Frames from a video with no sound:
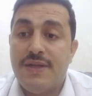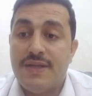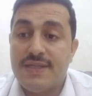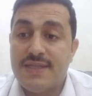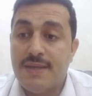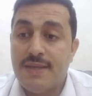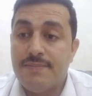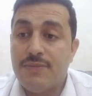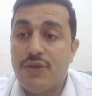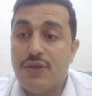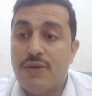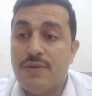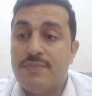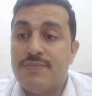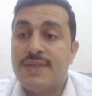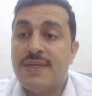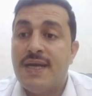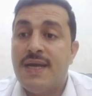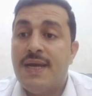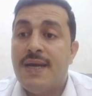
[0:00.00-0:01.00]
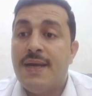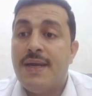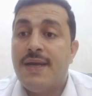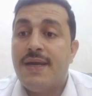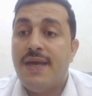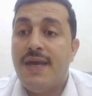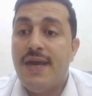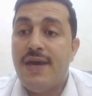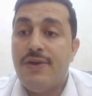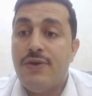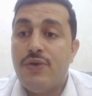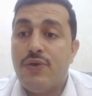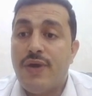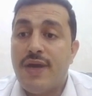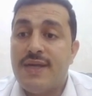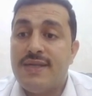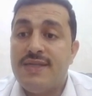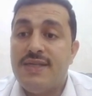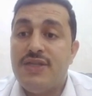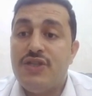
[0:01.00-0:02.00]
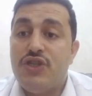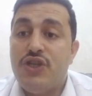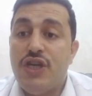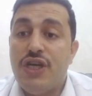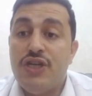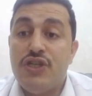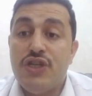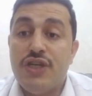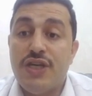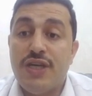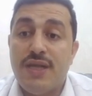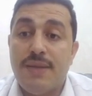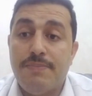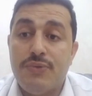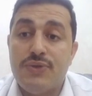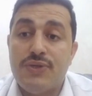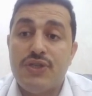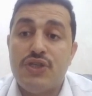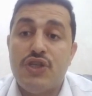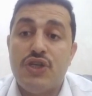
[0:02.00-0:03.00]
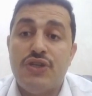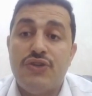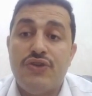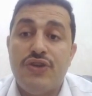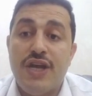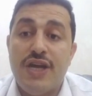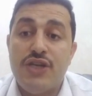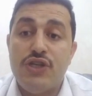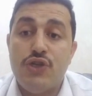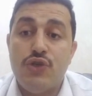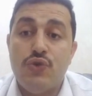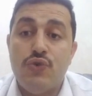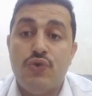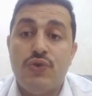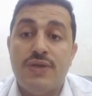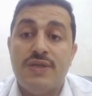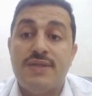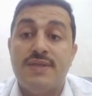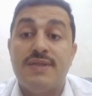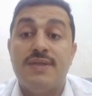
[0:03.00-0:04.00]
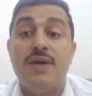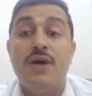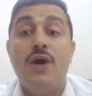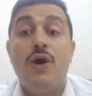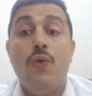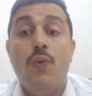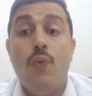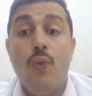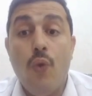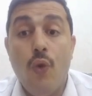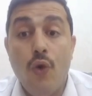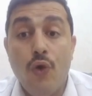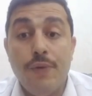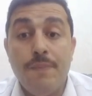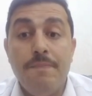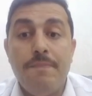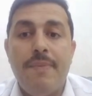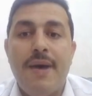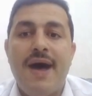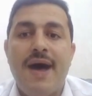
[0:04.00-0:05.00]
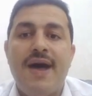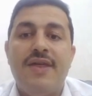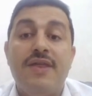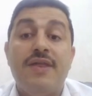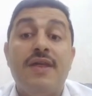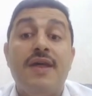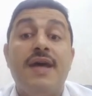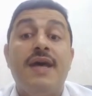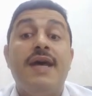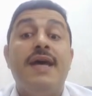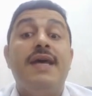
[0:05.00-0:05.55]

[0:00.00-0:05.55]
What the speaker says: symptoms. Here you can see changing the position, reassurance, warm bath.